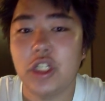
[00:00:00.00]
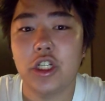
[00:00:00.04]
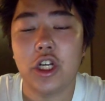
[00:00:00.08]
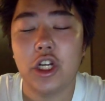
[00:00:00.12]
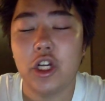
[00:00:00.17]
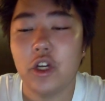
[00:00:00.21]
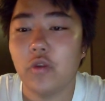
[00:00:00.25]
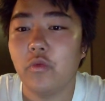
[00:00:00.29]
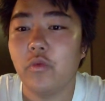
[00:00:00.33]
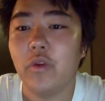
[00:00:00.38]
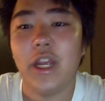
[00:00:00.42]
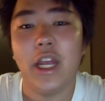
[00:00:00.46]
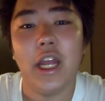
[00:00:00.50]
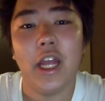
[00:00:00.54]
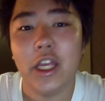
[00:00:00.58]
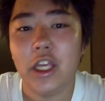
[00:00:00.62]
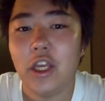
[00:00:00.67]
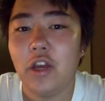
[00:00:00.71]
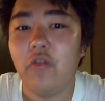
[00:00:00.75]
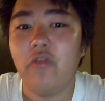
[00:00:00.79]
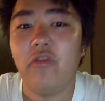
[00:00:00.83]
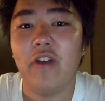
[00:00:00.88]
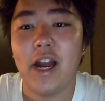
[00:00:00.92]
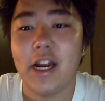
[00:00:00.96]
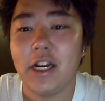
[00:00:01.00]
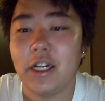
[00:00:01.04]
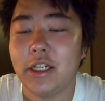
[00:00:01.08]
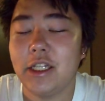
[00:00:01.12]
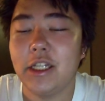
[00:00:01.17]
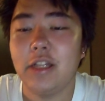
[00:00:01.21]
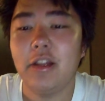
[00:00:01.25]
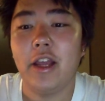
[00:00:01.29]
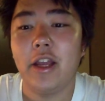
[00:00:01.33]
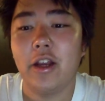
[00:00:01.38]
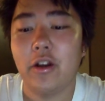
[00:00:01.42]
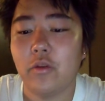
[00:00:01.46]
Korea, you
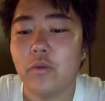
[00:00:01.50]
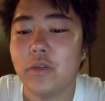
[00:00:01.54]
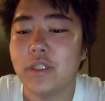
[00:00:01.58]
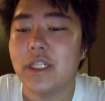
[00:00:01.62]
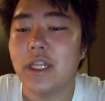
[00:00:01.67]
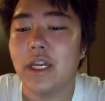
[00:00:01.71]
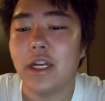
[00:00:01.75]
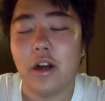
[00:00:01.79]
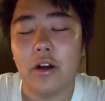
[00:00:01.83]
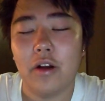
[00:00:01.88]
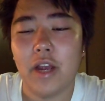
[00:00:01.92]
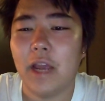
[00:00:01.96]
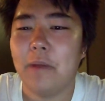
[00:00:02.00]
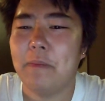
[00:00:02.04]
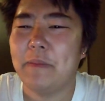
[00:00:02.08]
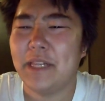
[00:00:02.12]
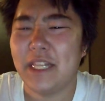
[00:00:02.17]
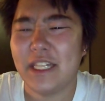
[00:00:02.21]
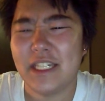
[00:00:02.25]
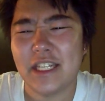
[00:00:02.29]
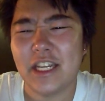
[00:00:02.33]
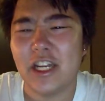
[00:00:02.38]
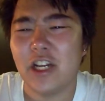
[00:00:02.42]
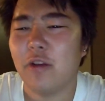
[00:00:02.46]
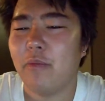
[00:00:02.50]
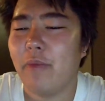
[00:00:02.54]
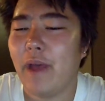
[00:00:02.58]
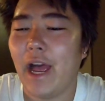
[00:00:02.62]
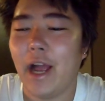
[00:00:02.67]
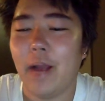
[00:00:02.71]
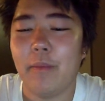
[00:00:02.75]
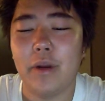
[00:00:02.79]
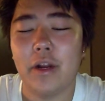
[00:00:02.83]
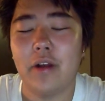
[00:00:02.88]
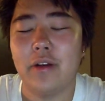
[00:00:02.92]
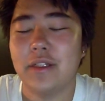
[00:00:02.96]
finally was like, okay, but let's get her
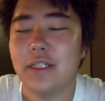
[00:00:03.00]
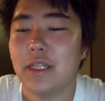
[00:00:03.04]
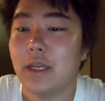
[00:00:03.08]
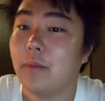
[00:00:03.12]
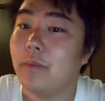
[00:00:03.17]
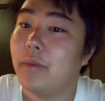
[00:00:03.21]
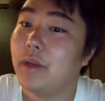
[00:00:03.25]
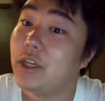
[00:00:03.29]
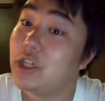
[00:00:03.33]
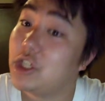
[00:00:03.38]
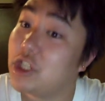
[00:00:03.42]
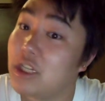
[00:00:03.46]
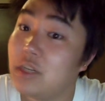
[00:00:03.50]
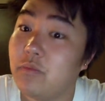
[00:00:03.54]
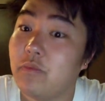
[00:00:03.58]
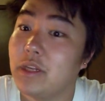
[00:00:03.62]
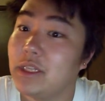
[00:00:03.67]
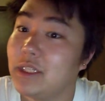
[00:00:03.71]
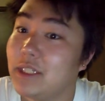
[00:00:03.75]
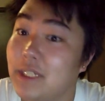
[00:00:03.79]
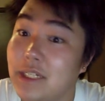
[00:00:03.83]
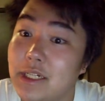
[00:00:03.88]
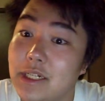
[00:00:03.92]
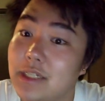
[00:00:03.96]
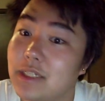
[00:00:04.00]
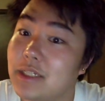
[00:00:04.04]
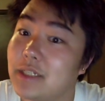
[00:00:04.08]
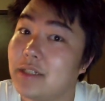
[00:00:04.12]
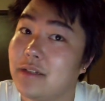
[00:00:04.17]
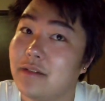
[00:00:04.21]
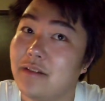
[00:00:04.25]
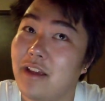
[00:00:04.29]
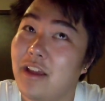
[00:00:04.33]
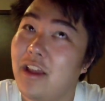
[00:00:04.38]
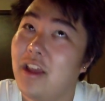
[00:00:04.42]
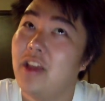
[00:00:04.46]
back. But I was like, but she really didn't
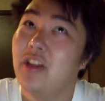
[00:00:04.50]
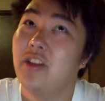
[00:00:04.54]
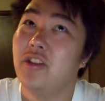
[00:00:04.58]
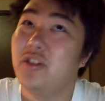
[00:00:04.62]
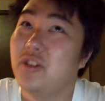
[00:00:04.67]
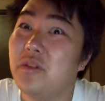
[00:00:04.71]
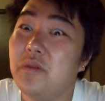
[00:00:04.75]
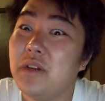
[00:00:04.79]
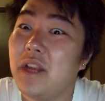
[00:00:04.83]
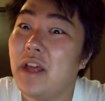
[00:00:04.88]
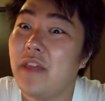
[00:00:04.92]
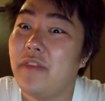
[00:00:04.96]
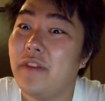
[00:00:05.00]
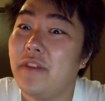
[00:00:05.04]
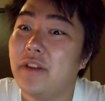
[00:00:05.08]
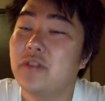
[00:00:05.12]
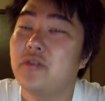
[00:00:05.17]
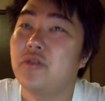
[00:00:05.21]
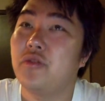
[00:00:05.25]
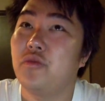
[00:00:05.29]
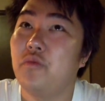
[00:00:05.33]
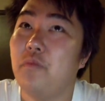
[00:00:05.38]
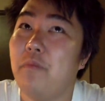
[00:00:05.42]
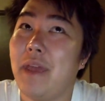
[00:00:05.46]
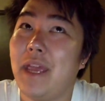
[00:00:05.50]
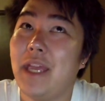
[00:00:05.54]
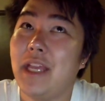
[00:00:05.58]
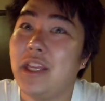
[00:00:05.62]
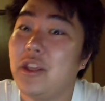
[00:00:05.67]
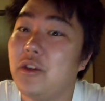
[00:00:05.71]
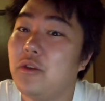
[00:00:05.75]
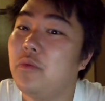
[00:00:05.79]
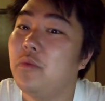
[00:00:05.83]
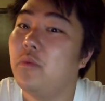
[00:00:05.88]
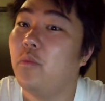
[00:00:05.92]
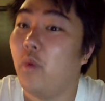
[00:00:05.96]
do nothing to
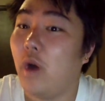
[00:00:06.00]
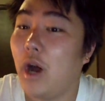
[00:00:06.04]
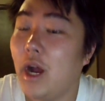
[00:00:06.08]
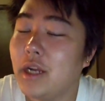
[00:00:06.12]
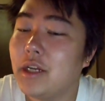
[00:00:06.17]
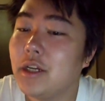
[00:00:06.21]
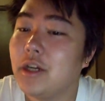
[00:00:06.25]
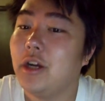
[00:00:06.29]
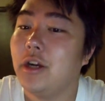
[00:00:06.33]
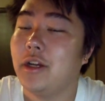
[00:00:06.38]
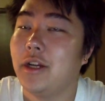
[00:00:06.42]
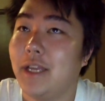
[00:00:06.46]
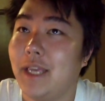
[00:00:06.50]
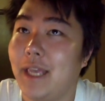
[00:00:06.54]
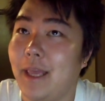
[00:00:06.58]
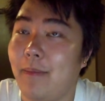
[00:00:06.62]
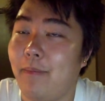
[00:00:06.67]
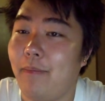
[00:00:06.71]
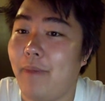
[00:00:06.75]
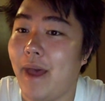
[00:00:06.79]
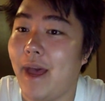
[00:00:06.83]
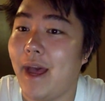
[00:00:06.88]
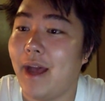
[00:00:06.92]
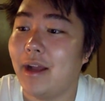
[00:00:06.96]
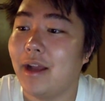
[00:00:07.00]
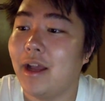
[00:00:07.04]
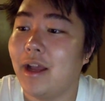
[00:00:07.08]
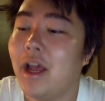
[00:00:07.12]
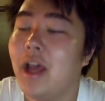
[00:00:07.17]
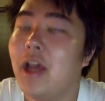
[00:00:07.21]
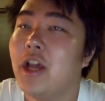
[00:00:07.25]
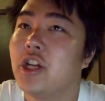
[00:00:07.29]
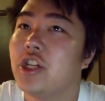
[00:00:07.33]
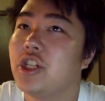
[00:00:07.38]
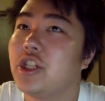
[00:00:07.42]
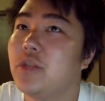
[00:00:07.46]
make you want her to get back.
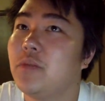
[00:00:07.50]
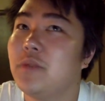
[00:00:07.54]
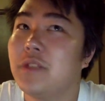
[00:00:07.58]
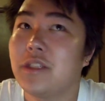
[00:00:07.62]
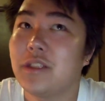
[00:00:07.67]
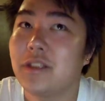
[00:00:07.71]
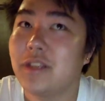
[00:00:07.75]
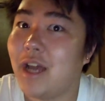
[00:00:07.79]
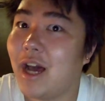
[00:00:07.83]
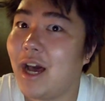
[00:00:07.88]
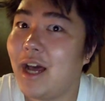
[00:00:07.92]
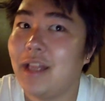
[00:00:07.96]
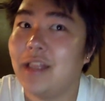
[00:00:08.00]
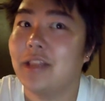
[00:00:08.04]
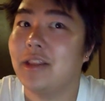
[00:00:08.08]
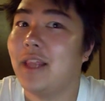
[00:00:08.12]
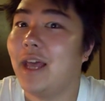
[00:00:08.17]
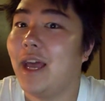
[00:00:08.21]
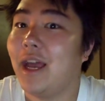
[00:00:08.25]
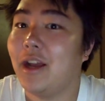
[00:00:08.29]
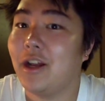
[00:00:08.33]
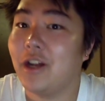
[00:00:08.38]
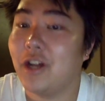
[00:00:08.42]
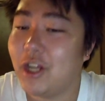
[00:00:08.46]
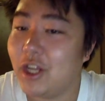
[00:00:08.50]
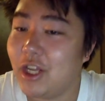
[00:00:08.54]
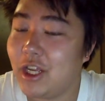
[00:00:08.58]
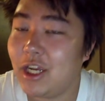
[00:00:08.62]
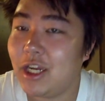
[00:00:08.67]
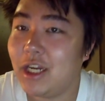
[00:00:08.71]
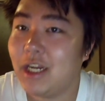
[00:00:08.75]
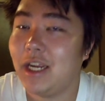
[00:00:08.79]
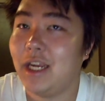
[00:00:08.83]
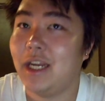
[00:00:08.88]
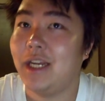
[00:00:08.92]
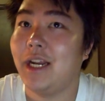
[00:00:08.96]
She was not that
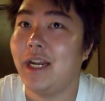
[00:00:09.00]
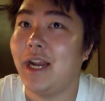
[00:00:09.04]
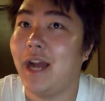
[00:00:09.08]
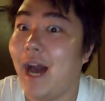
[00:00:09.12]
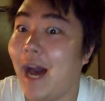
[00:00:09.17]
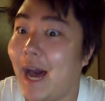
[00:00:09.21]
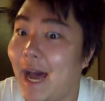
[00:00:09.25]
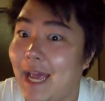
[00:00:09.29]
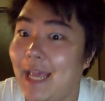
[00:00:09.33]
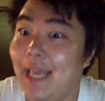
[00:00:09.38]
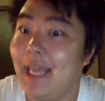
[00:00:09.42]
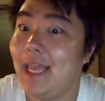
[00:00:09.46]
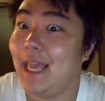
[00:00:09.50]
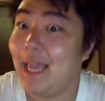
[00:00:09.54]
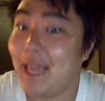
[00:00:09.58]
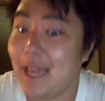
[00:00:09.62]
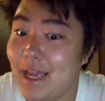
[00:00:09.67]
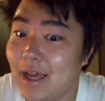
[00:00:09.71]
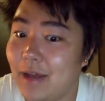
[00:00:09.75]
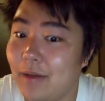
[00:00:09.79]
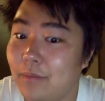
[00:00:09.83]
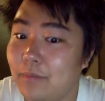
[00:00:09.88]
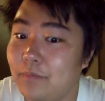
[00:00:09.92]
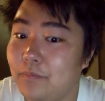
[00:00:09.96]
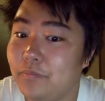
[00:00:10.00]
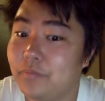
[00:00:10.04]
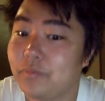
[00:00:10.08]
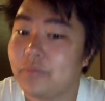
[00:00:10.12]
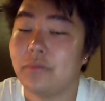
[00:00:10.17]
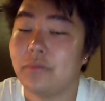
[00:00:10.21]
good in I Am.